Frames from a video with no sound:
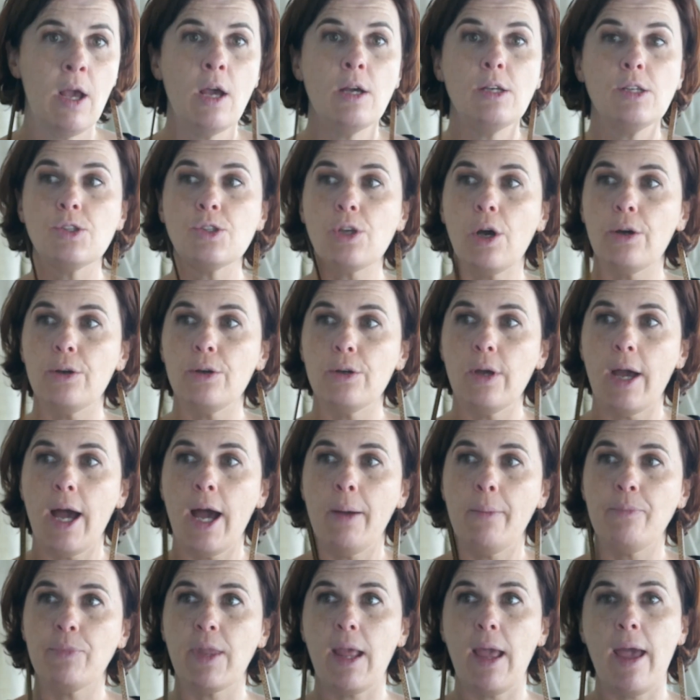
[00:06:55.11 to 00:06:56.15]
So
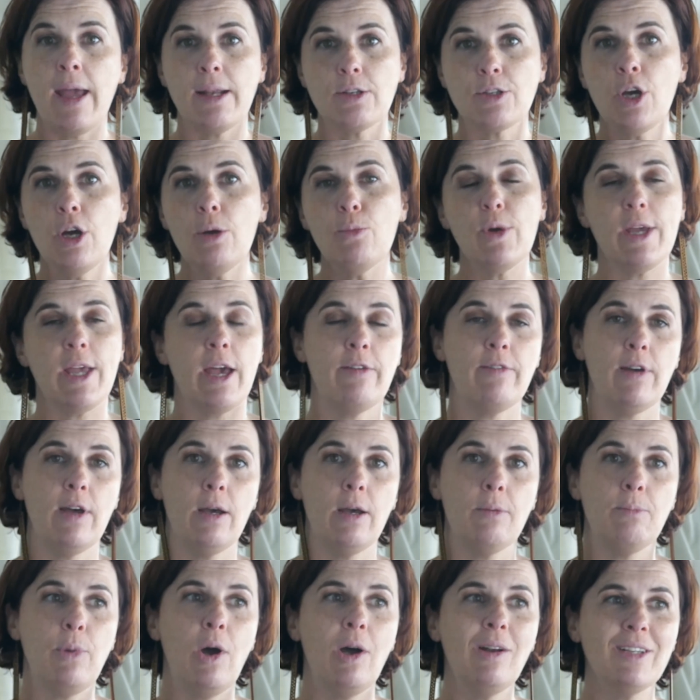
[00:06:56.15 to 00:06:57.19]
at TOP we have
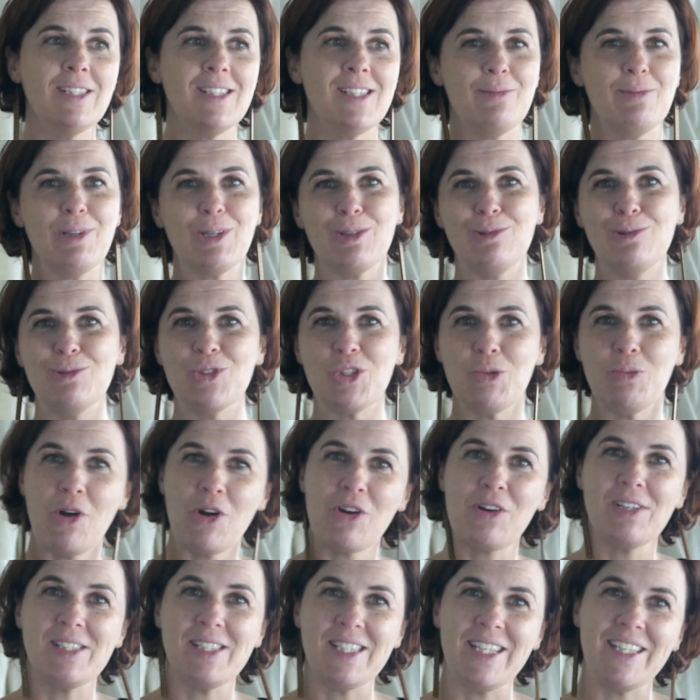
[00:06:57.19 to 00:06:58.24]
a policy we call
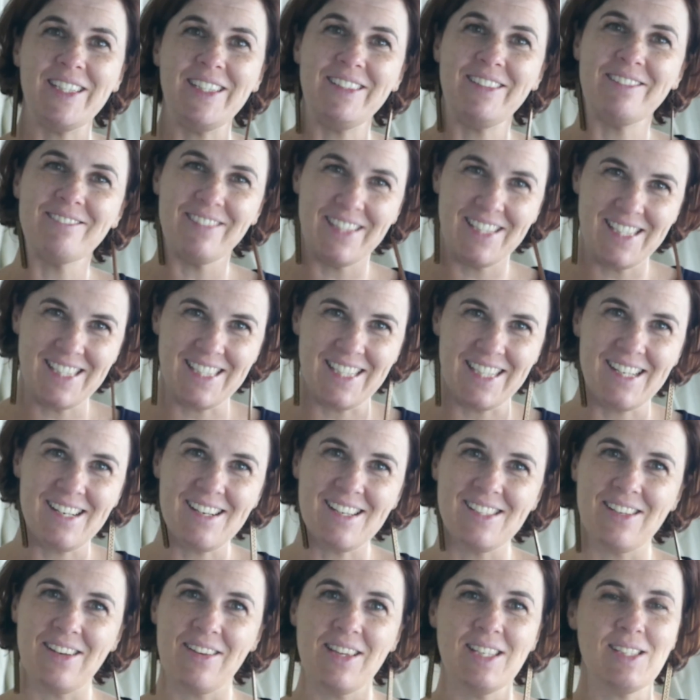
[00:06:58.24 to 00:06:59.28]
Democracy Reset.
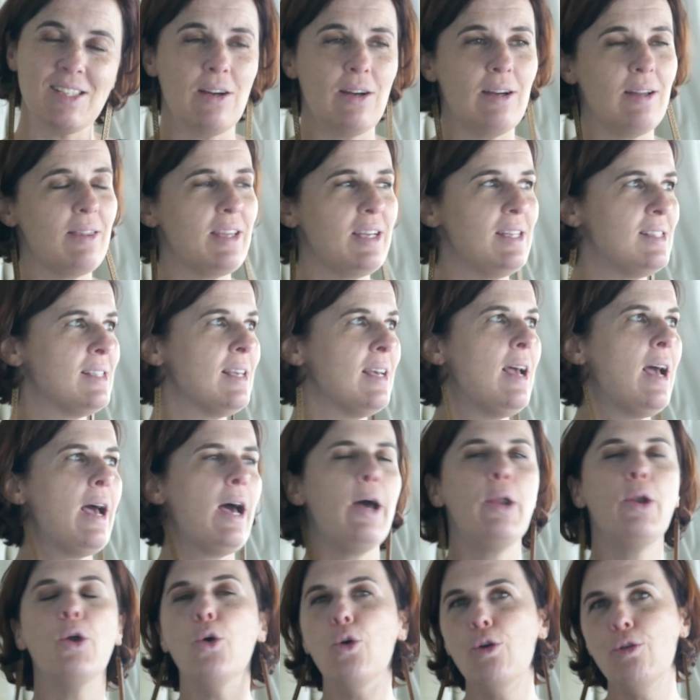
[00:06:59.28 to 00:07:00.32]
So there's
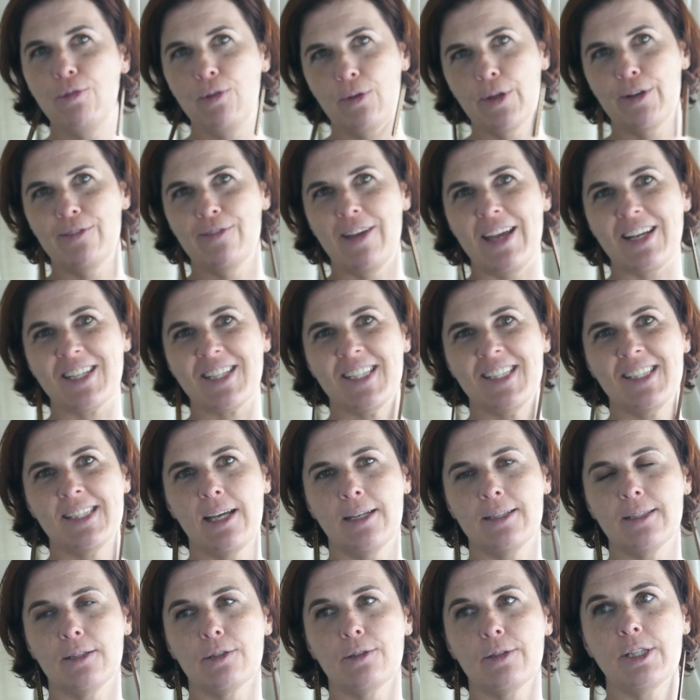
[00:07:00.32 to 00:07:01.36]
an awful lot of actions
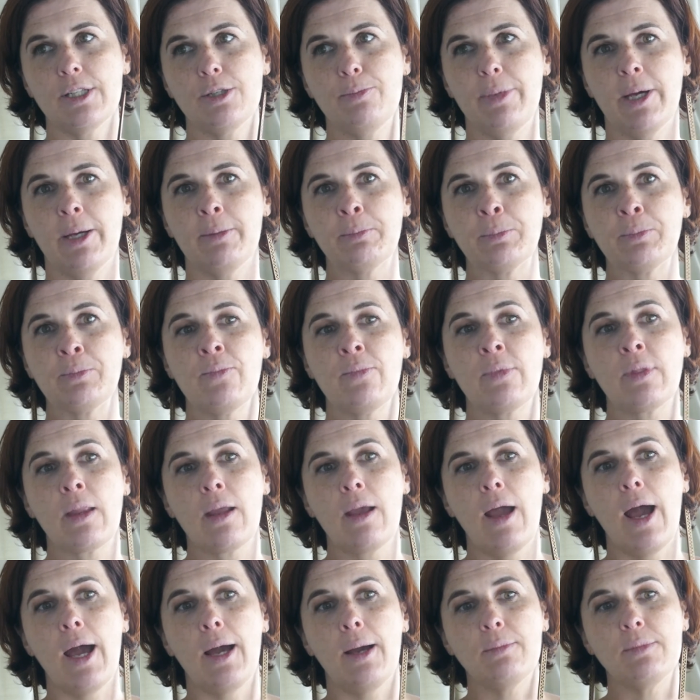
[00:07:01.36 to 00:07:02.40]
under but
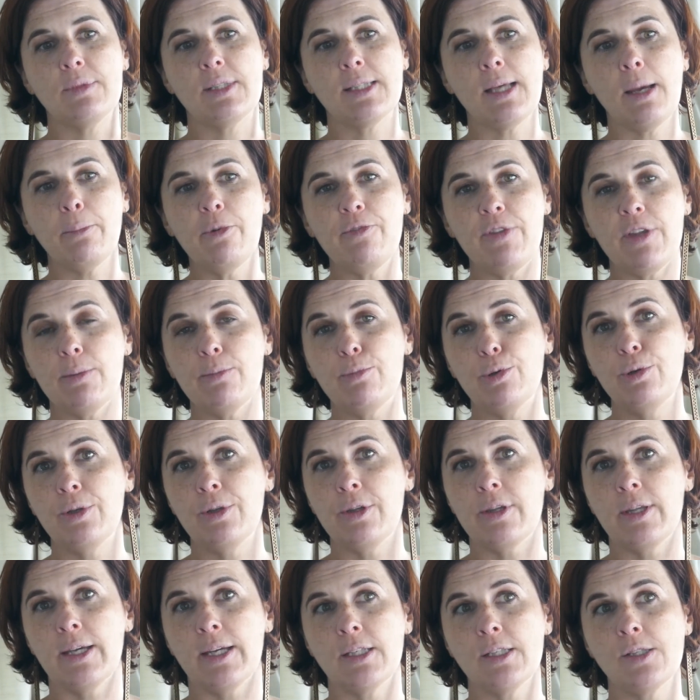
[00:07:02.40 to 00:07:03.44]
some of the
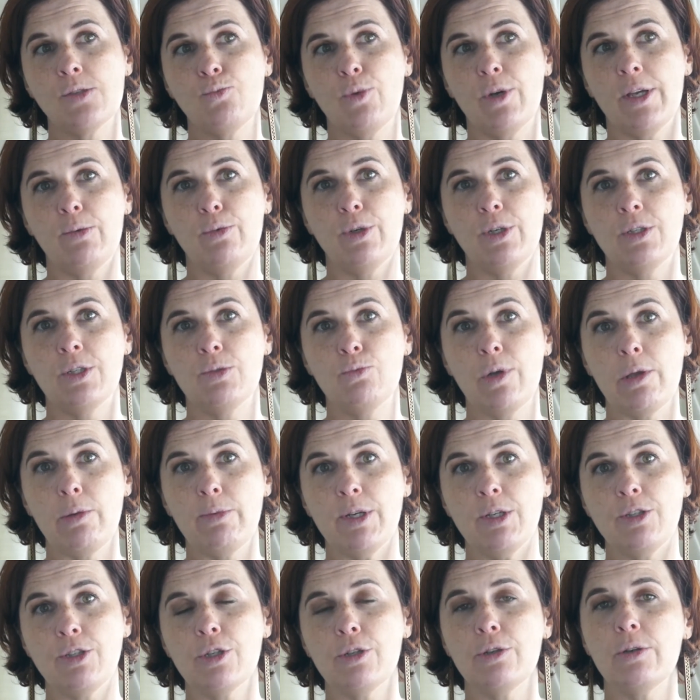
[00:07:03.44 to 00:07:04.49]
important things we
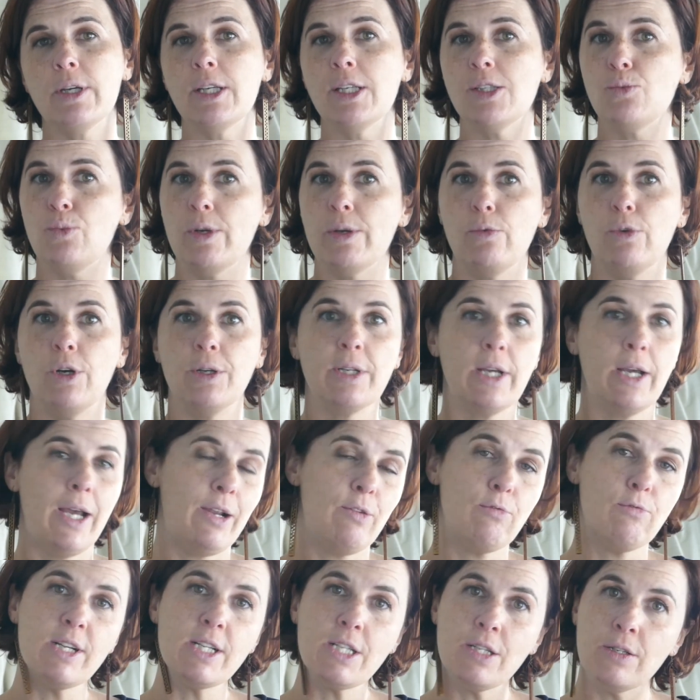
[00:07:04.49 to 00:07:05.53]
would do is we want a
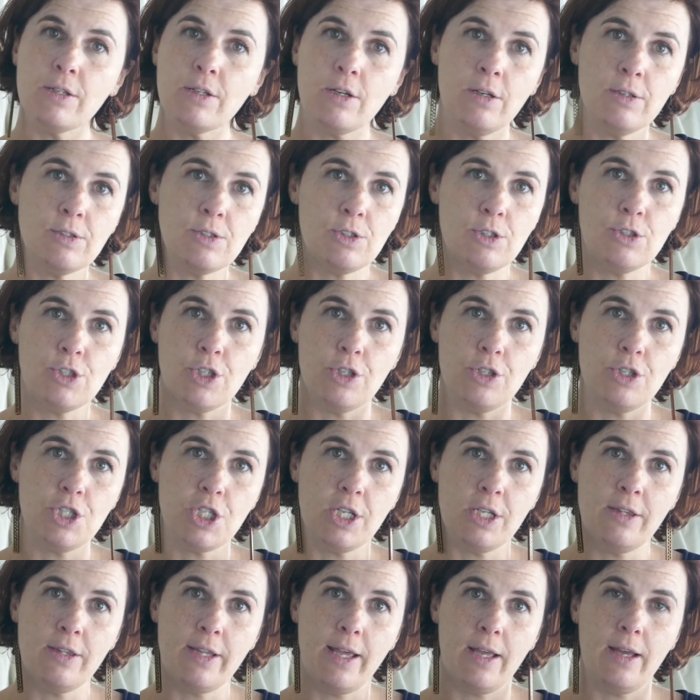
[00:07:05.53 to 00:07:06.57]
written
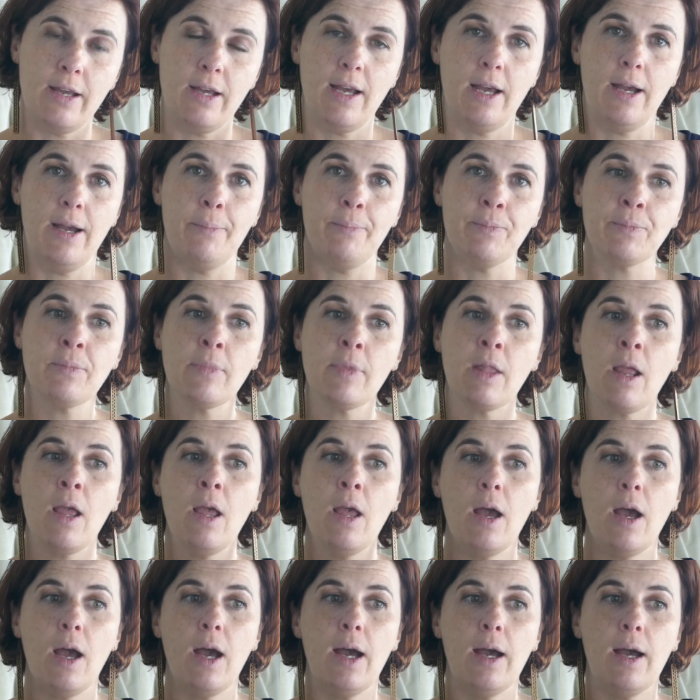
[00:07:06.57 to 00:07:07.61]
constitution that
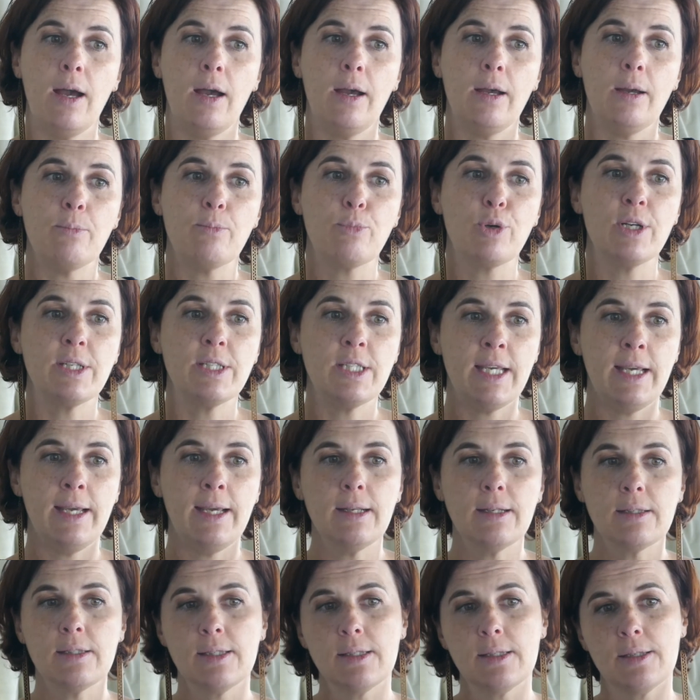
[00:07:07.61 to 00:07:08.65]

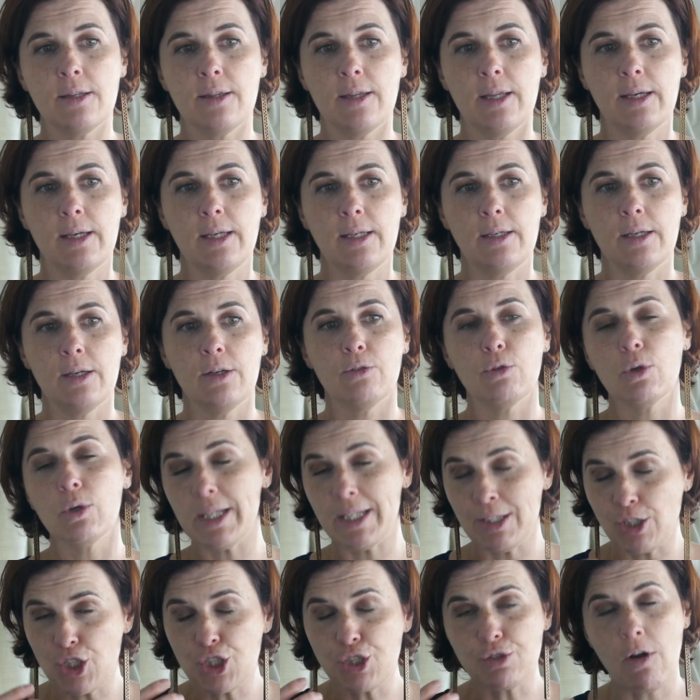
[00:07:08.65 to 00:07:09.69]
protects or
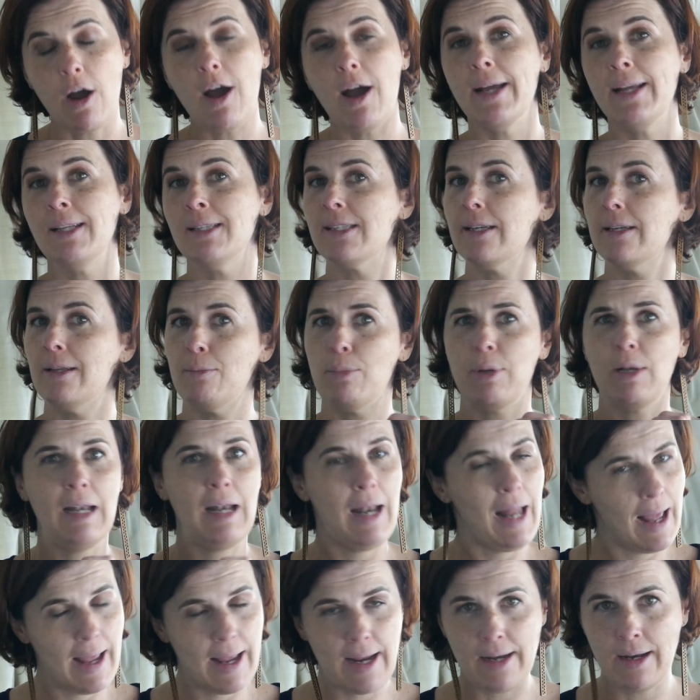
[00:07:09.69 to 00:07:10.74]
enshrines in
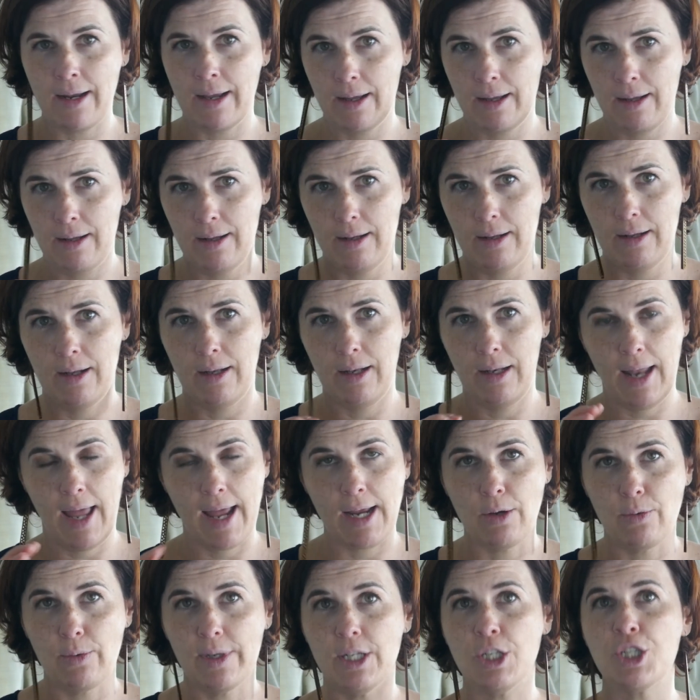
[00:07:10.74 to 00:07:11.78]
plain
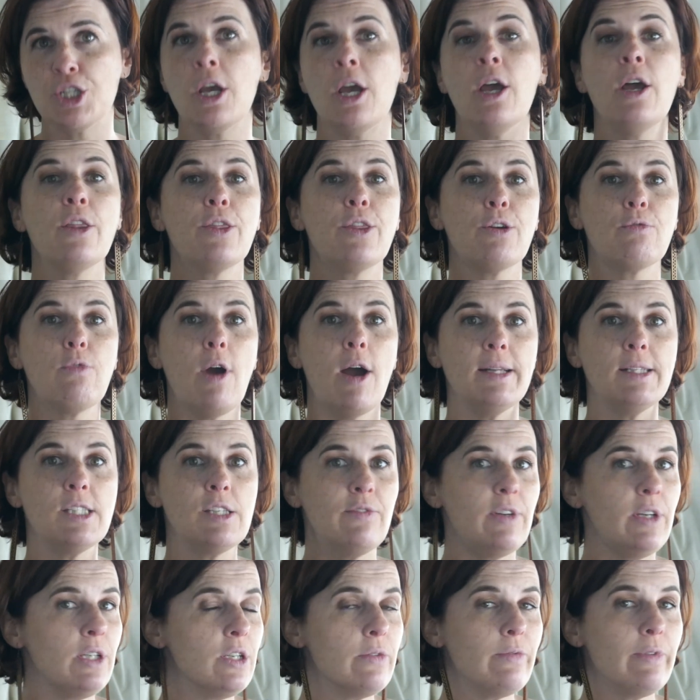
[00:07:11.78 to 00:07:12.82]
language the rights of
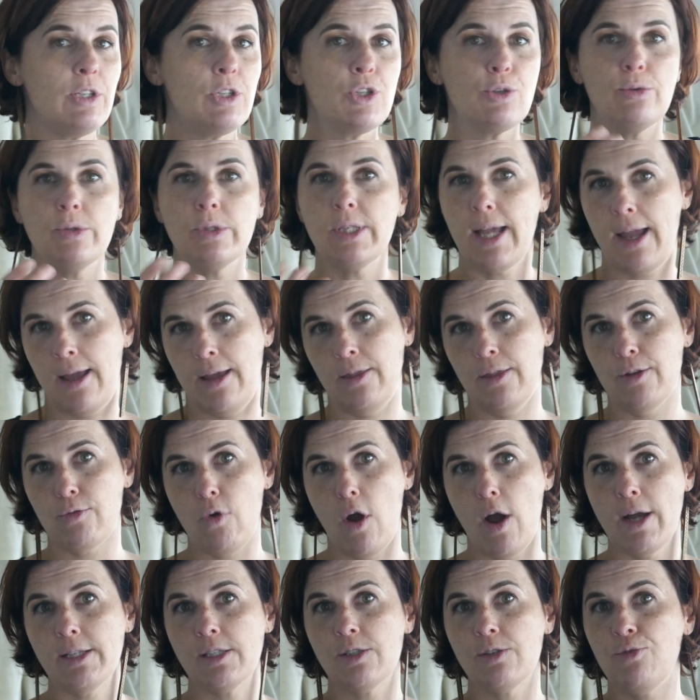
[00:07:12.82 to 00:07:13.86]
individuals and the
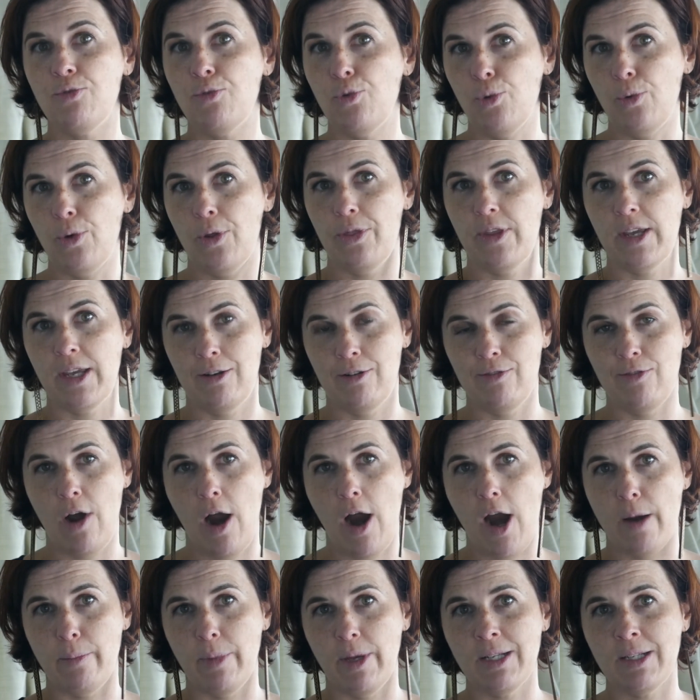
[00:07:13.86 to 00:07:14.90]
rights for the
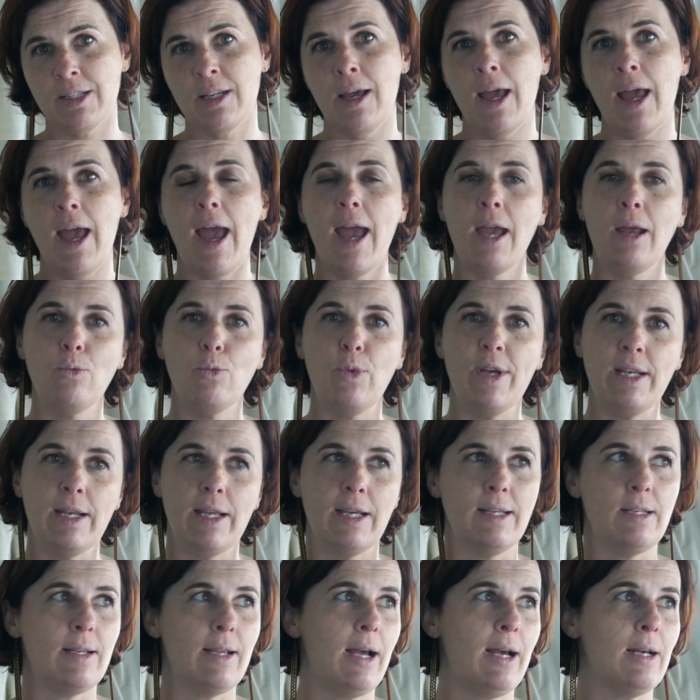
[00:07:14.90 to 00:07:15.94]
environment. And we
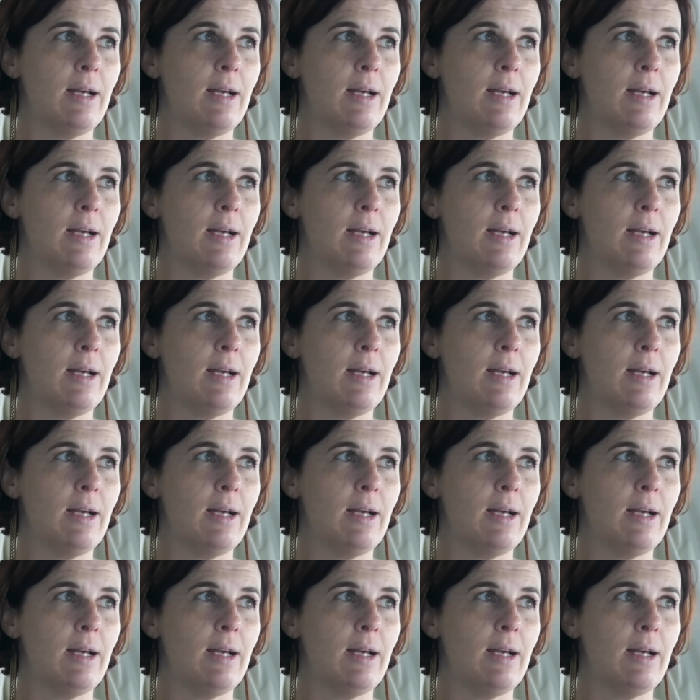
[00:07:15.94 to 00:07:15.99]
need